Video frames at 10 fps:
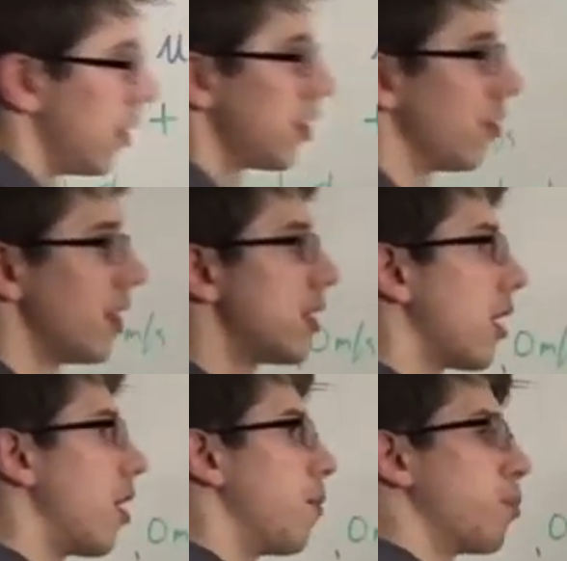So this is
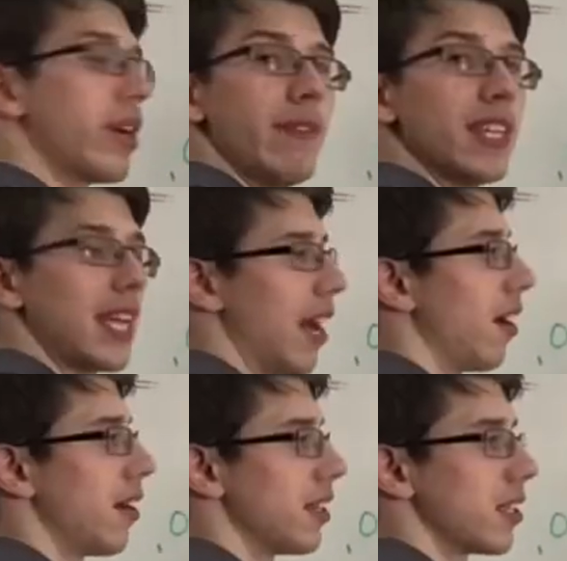our previous error,
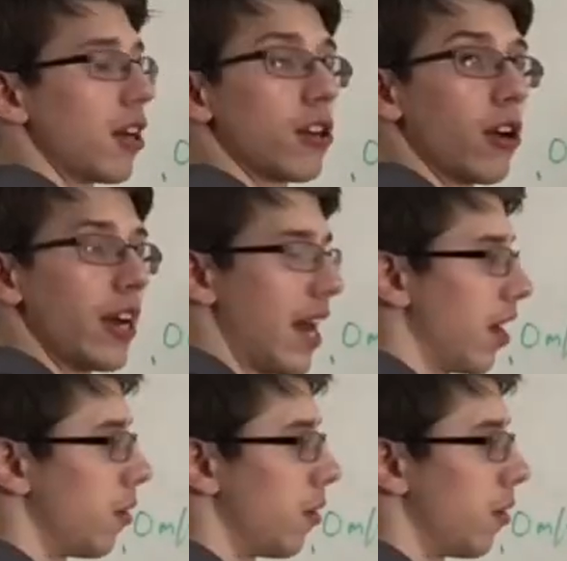and this is our current error.